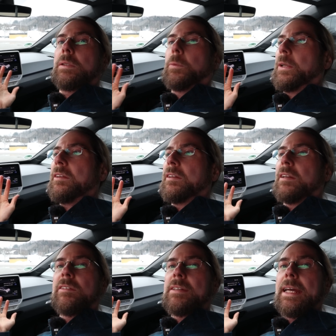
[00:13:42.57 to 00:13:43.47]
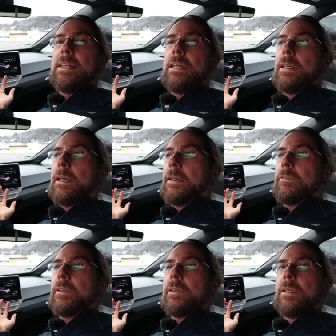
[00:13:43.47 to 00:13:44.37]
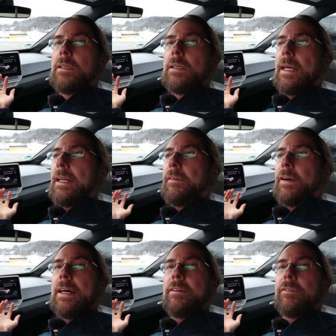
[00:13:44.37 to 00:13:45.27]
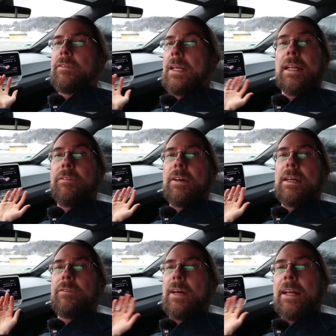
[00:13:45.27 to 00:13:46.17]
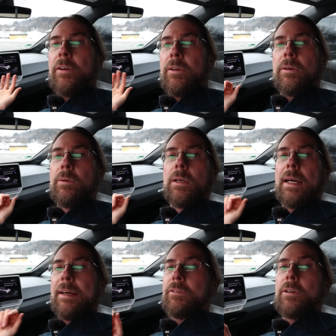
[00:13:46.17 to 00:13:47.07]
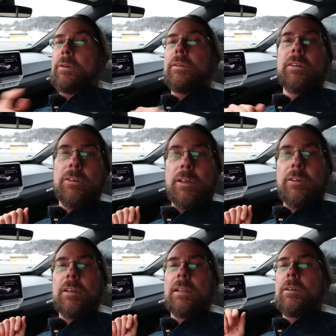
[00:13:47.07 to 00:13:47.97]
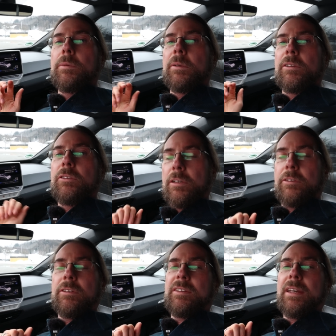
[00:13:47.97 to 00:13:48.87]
What is it? Is 90, 100? 85, 95, I don't know. I have to go to the charger and look what the charger